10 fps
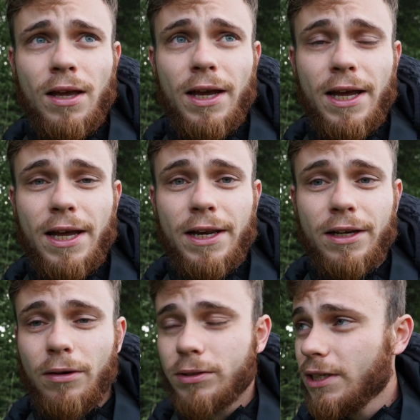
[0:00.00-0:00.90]
And
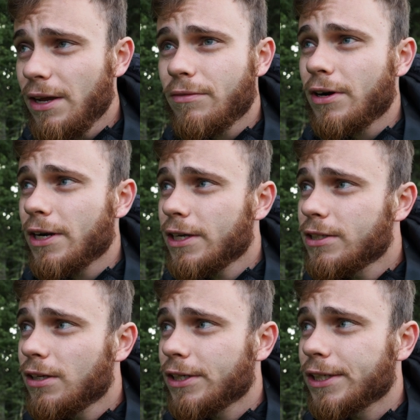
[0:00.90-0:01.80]
I was getting ready
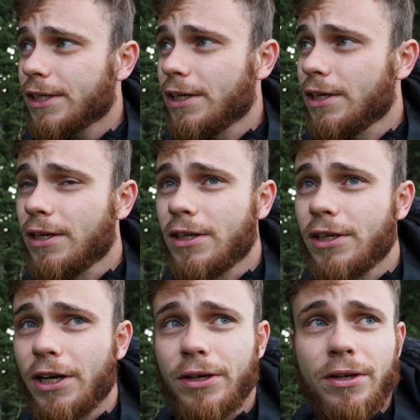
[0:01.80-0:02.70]
to like,
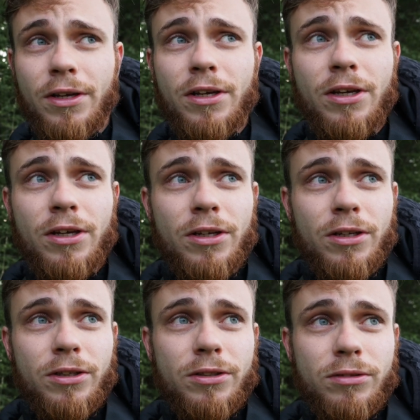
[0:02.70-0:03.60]
you know,
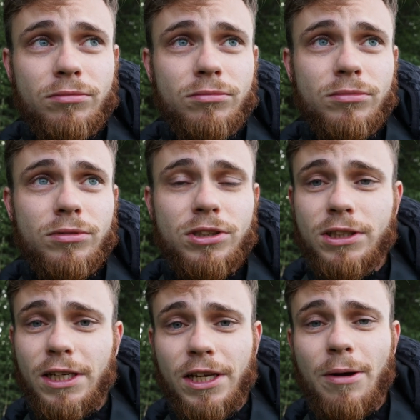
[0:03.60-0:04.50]

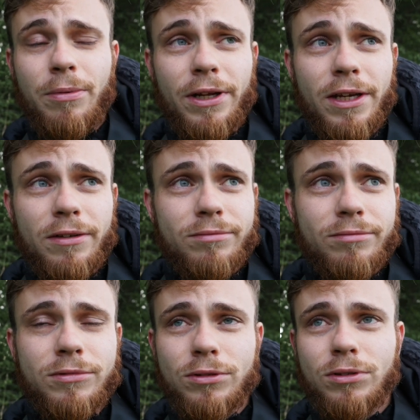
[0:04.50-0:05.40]
sneak up on it,
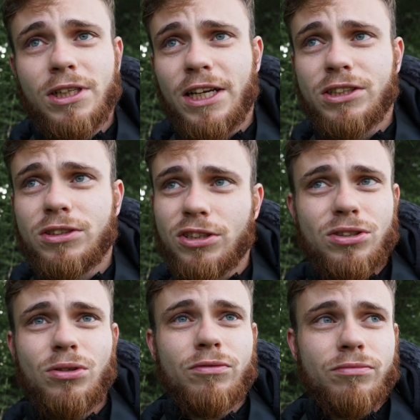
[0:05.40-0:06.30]
slash just
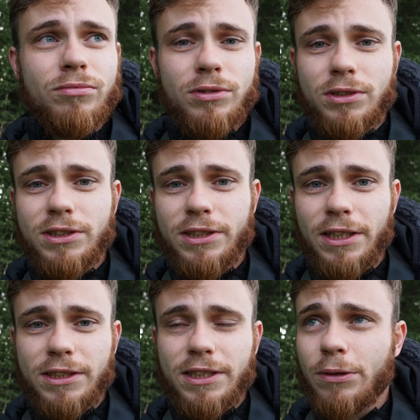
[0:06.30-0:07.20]
sort of
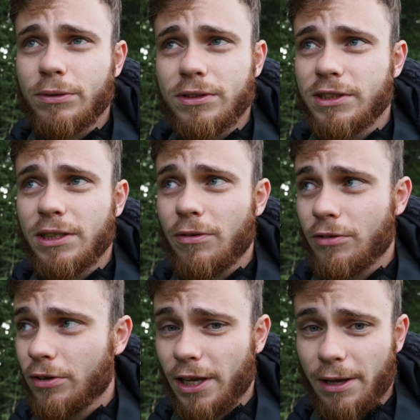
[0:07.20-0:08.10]
sit still and see whether or
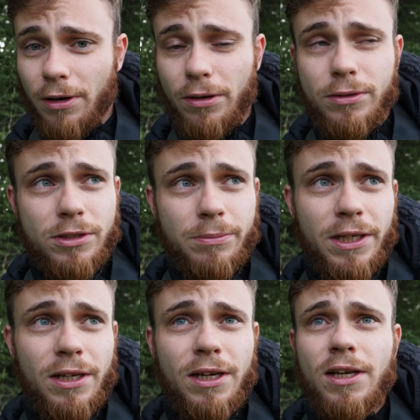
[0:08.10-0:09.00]
not it came closer to
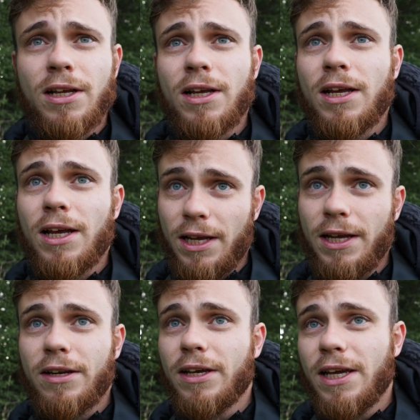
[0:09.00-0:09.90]
me.
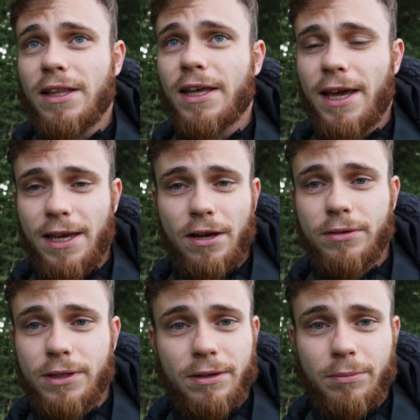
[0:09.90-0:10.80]
And I hear the gate
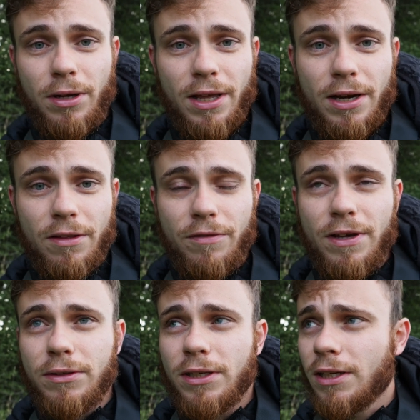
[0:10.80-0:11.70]
go down by the end of the
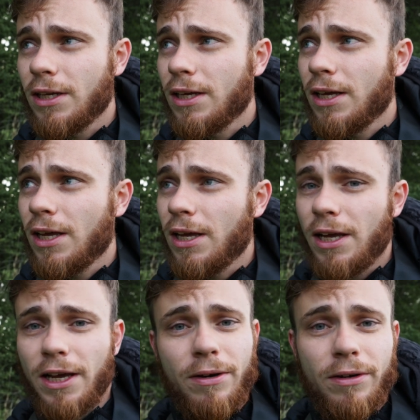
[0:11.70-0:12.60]
field,
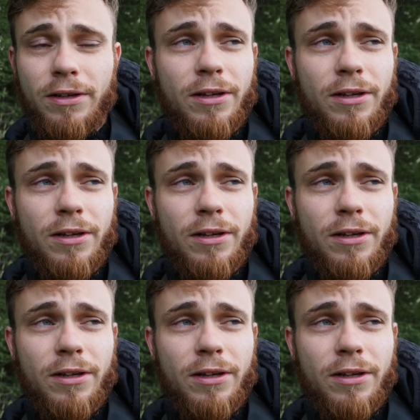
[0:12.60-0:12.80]
and